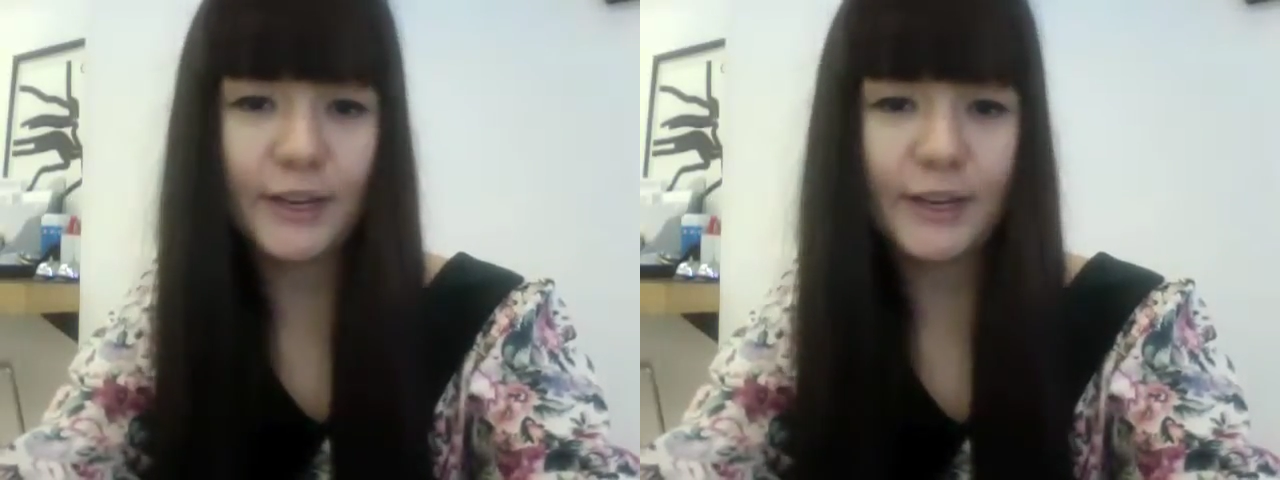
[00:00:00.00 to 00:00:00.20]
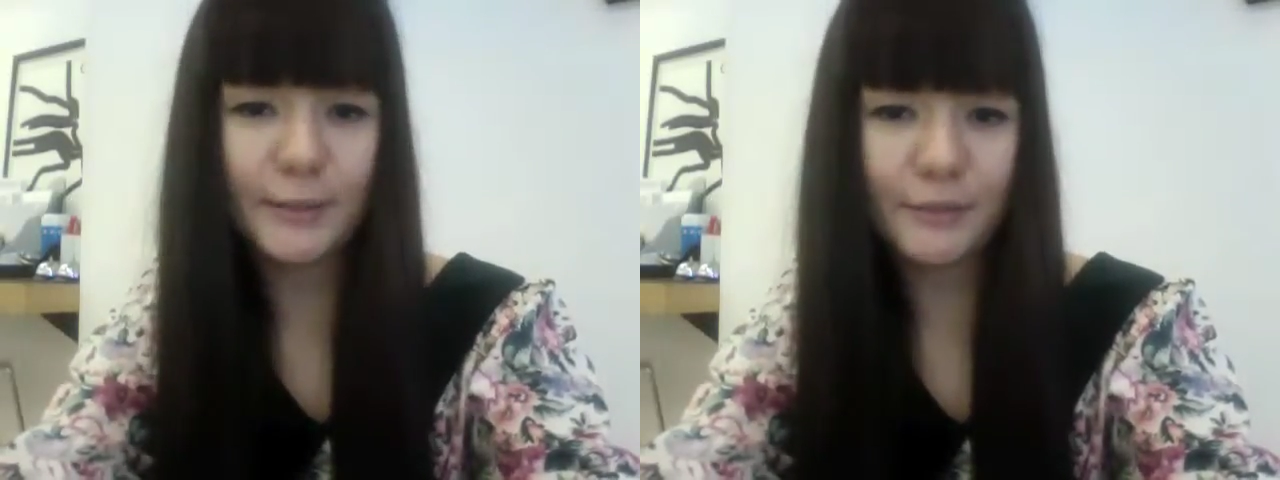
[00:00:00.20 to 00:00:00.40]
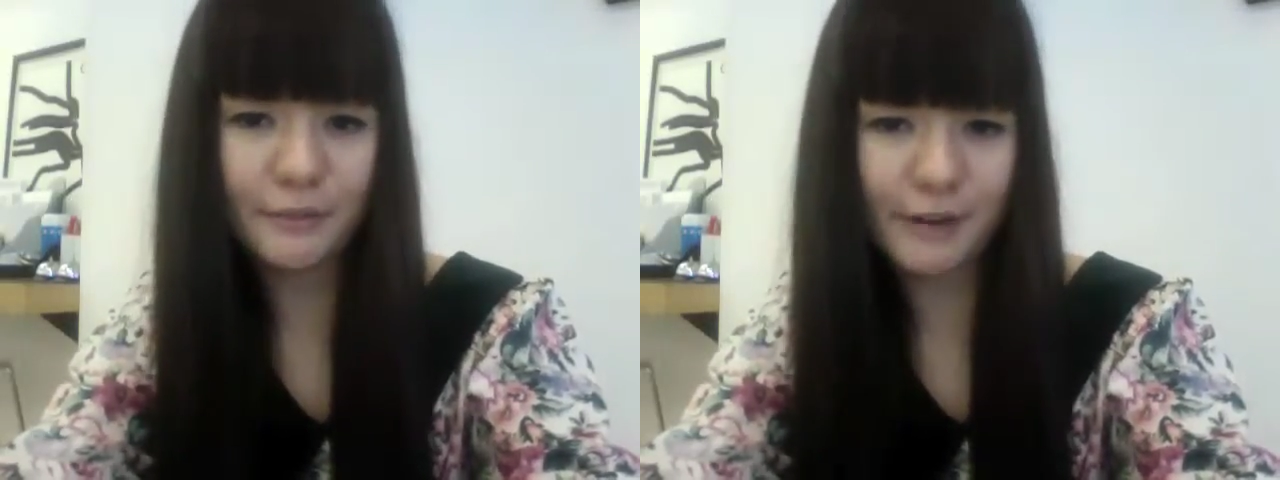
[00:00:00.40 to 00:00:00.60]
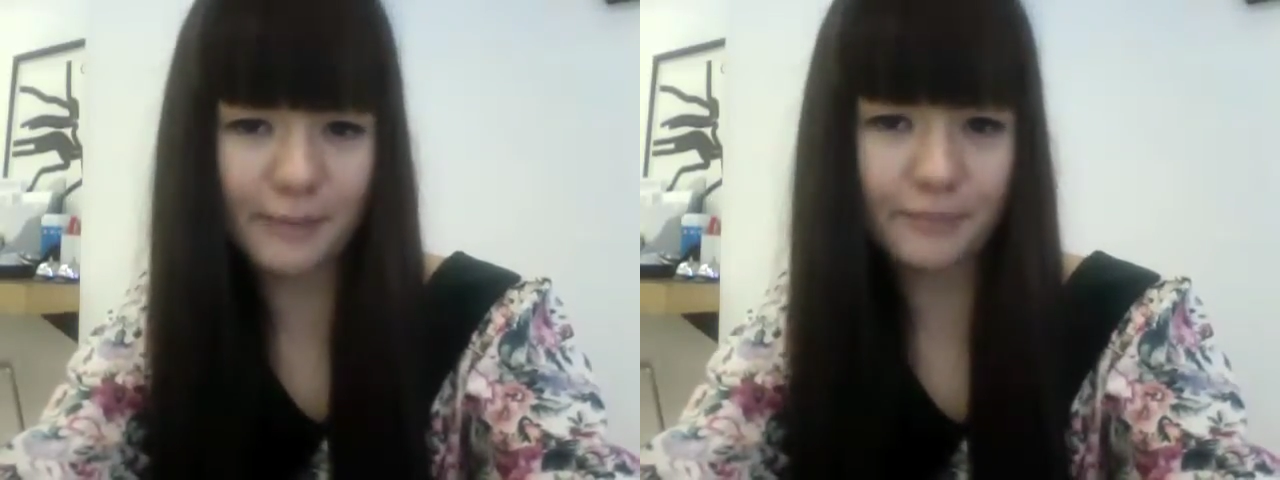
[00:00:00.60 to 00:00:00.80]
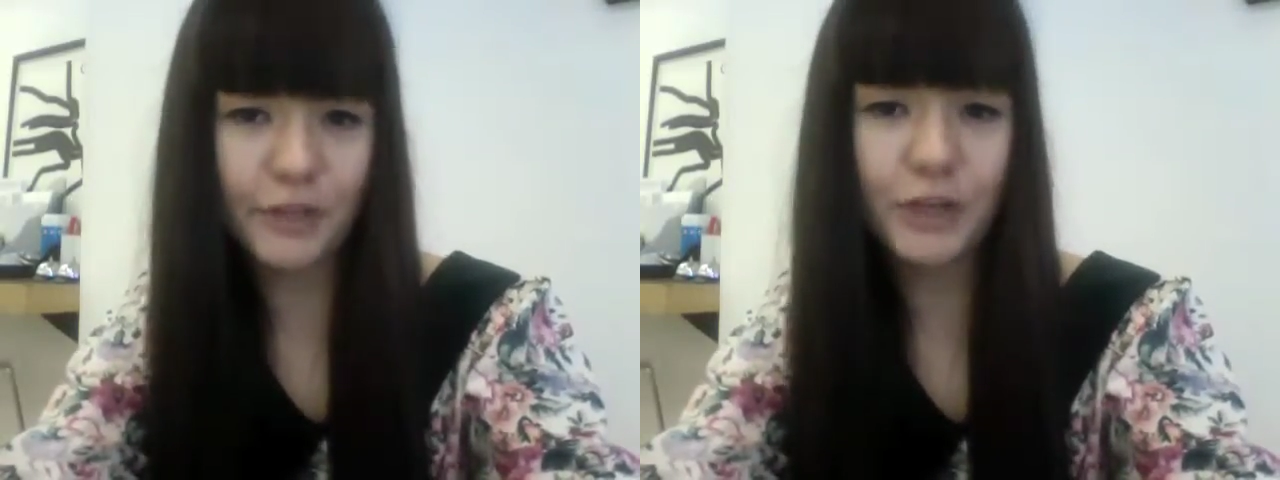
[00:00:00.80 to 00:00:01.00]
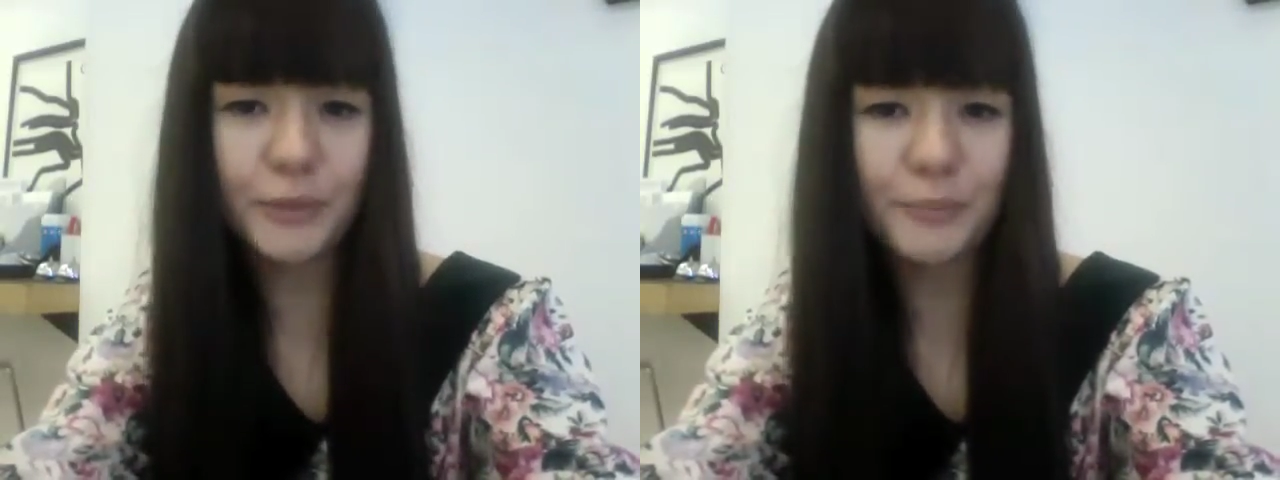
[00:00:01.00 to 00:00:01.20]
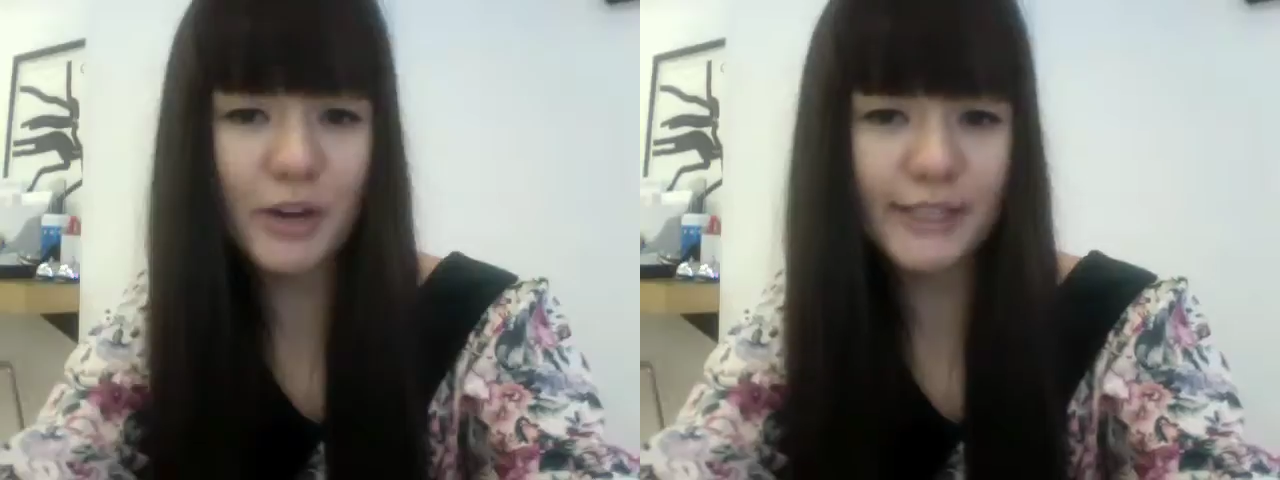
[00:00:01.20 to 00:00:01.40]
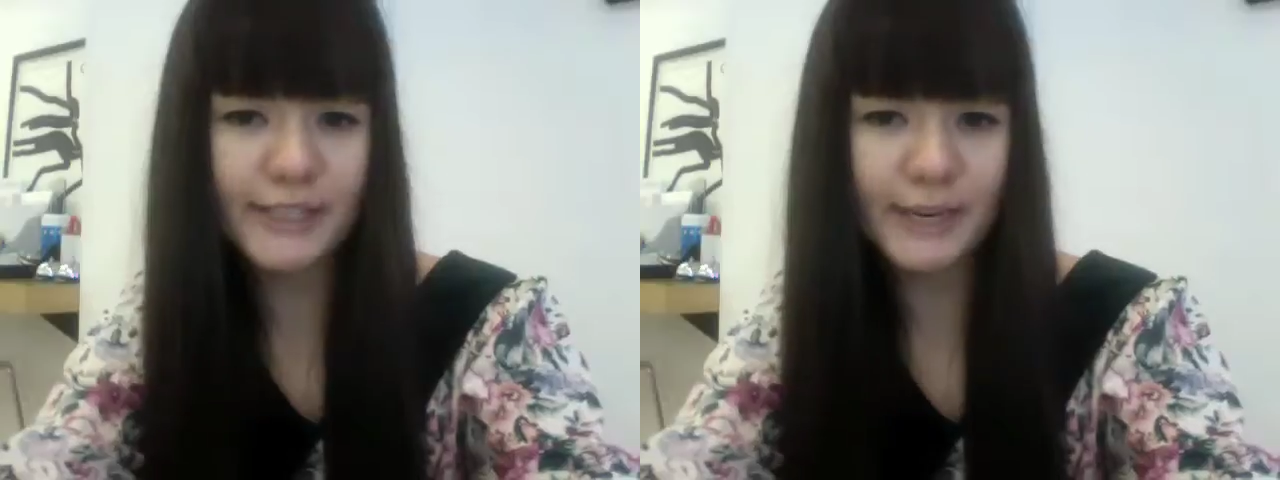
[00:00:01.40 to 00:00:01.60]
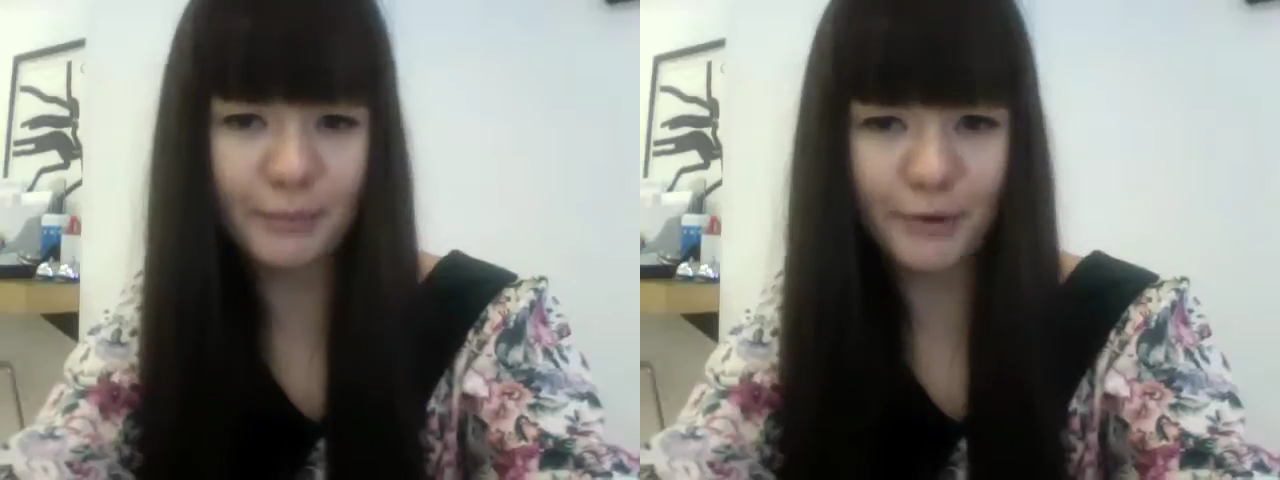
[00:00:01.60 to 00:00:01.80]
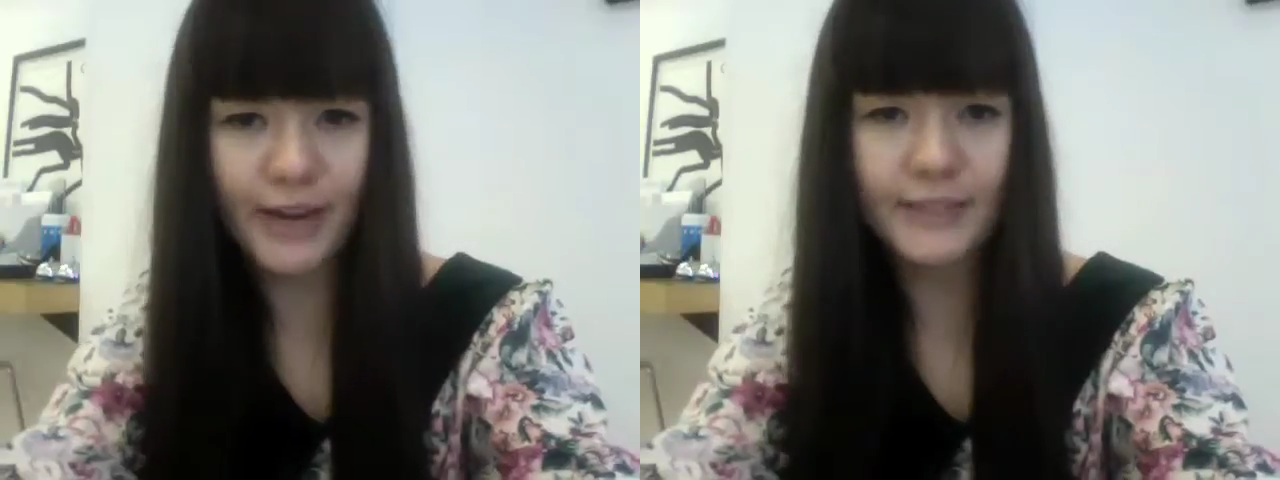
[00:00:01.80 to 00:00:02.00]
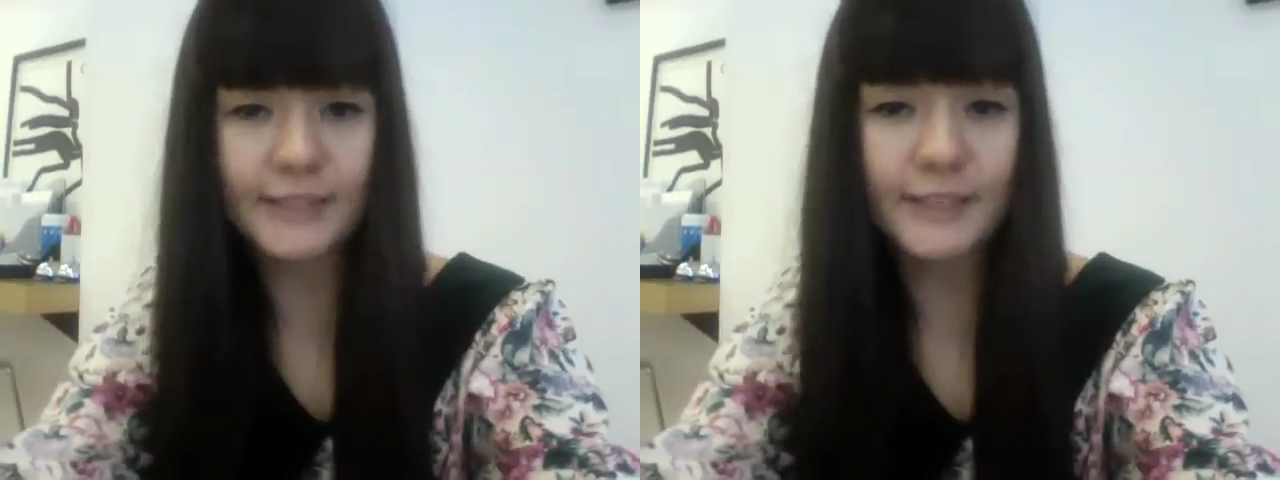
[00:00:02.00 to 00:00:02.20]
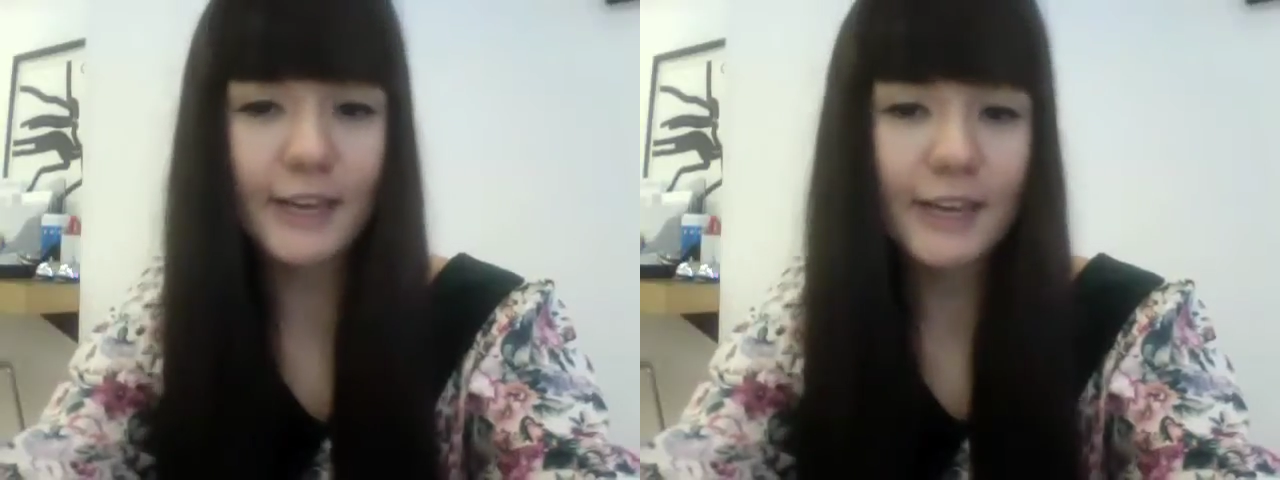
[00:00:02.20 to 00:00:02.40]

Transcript: Number three, commodity price